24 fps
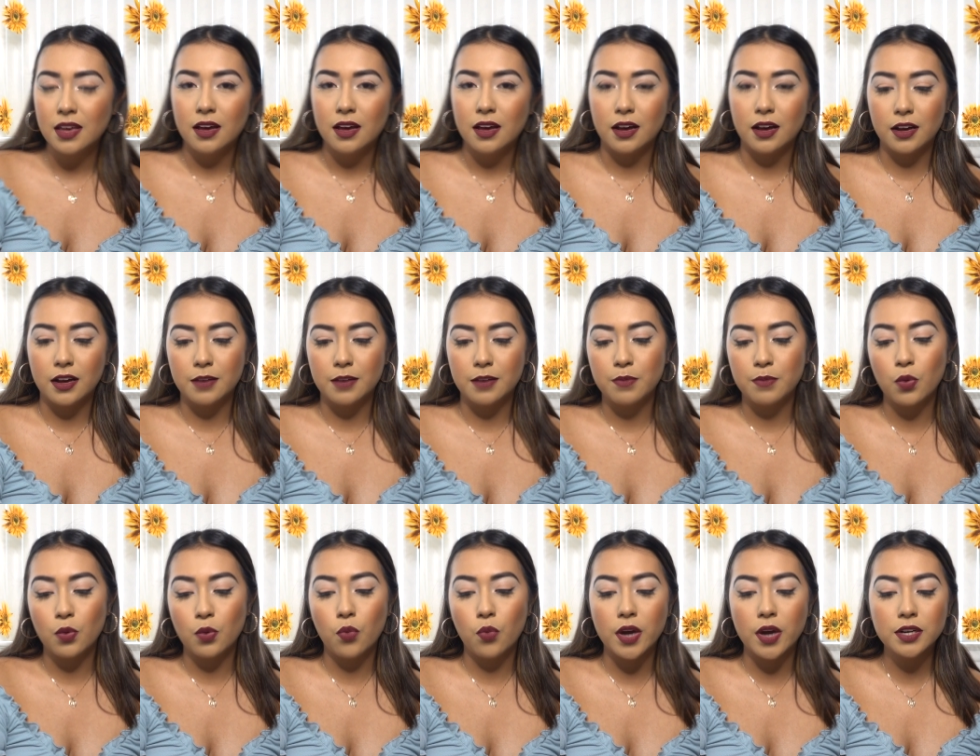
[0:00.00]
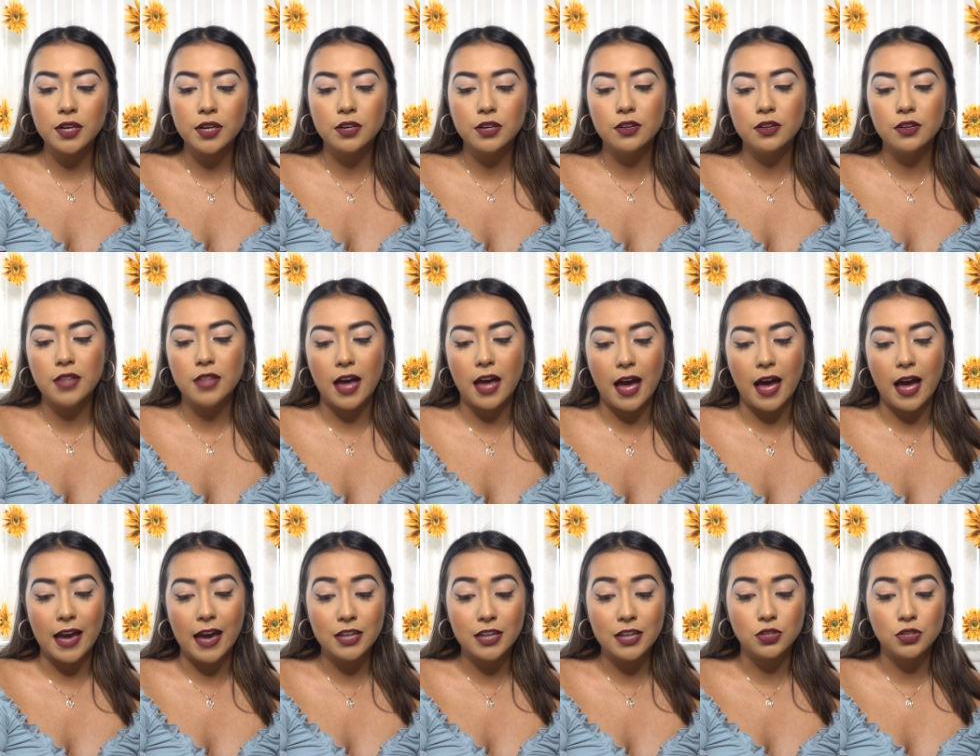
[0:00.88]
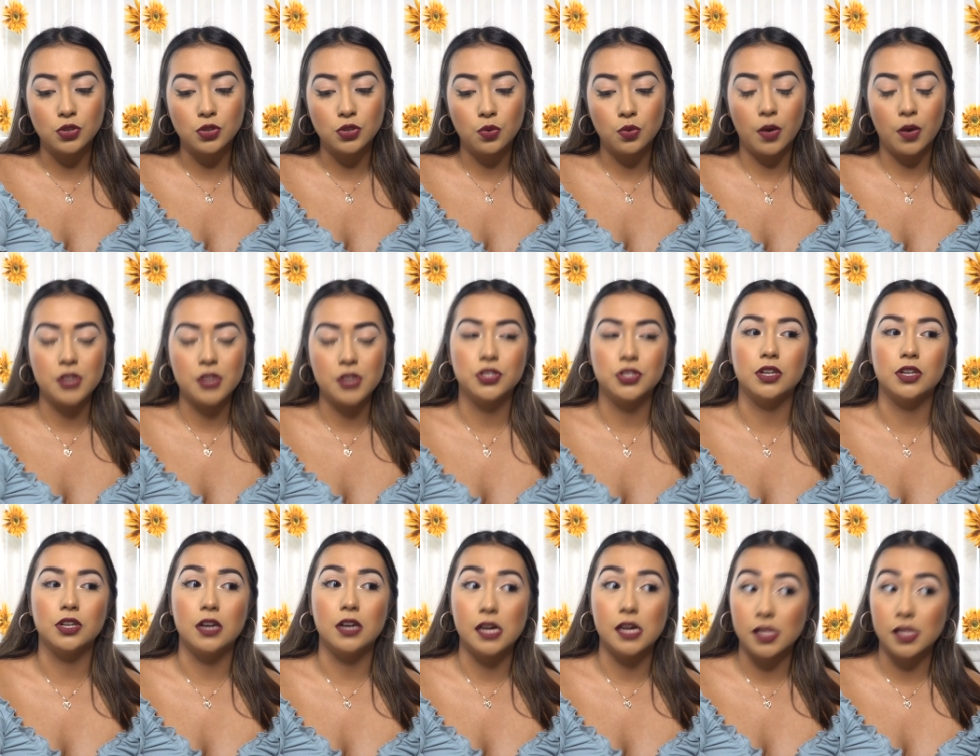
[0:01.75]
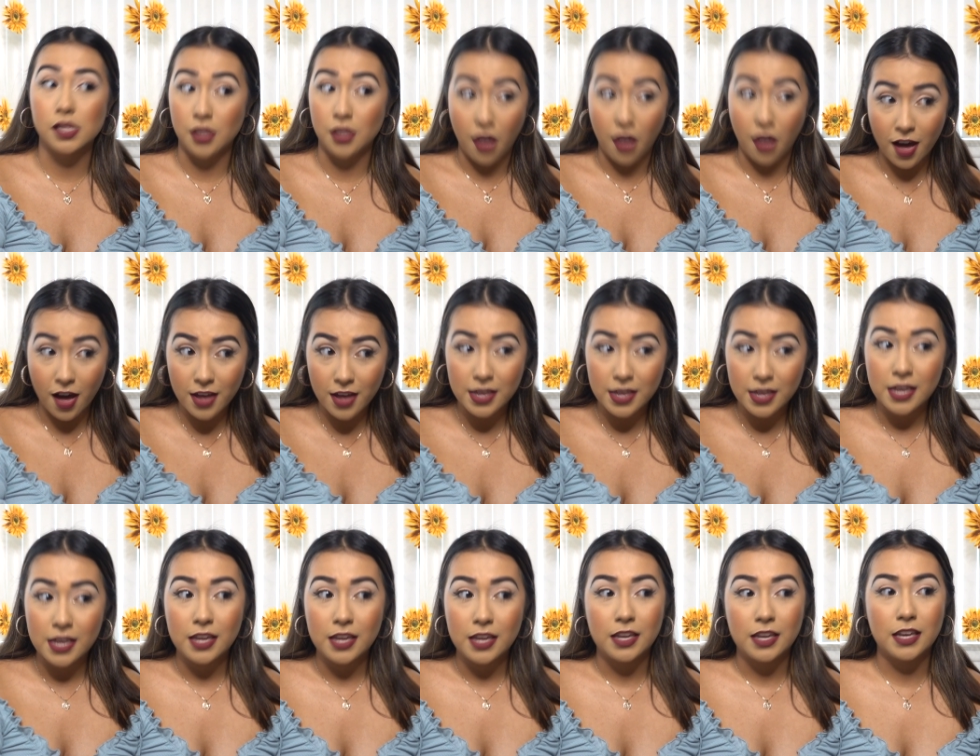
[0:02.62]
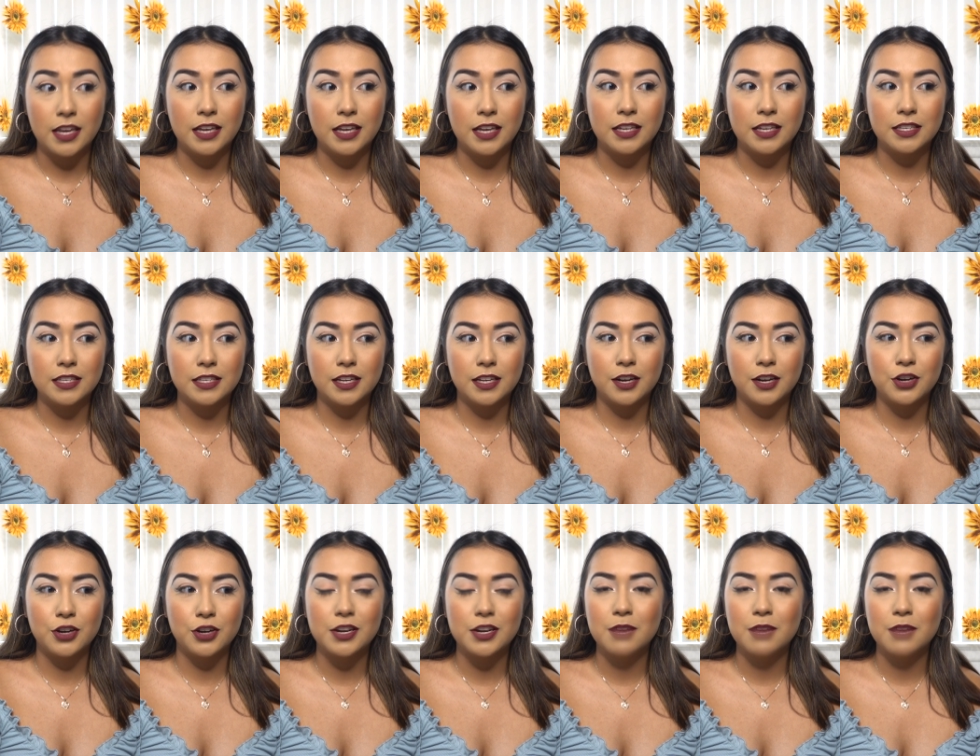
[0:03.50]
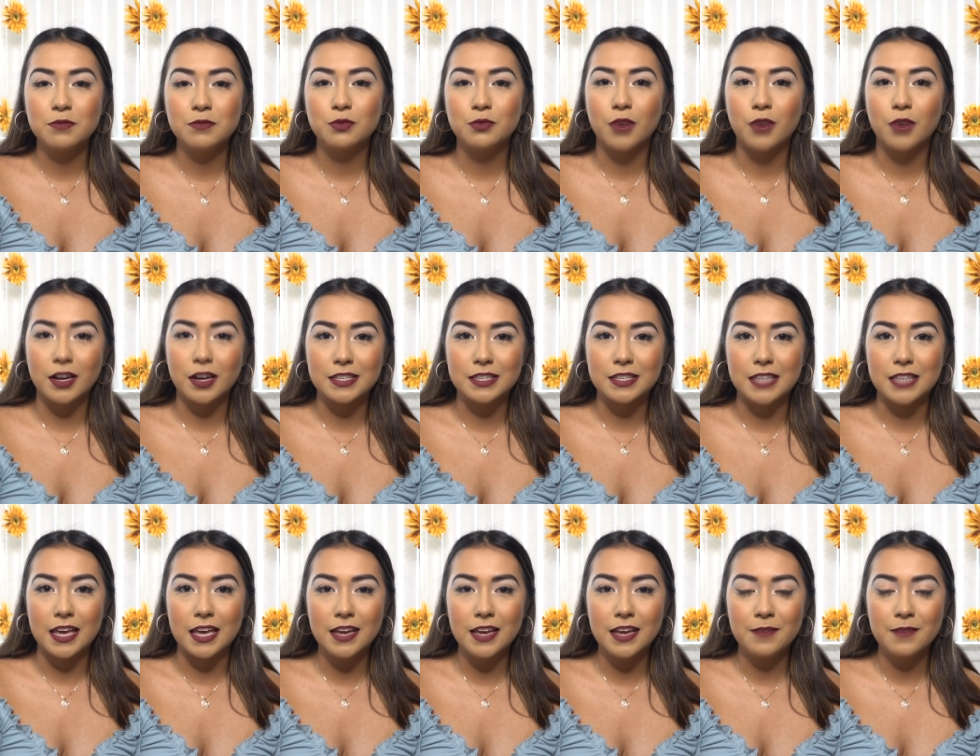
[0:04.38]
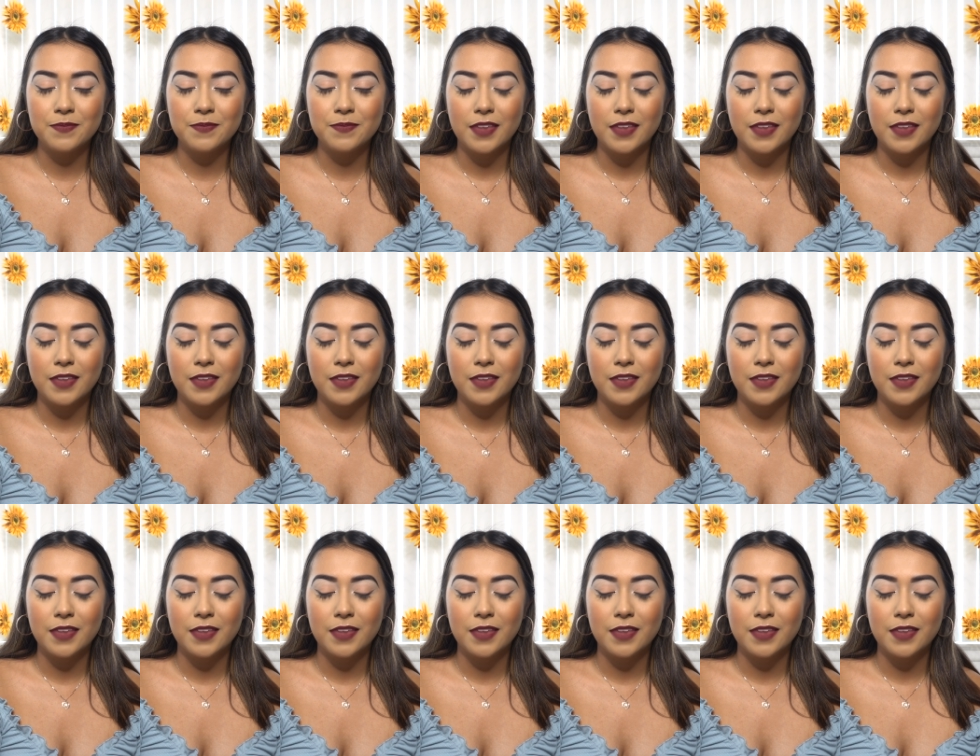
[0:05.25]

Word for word: But one girl that I do watch a lot is, her name's Roxette,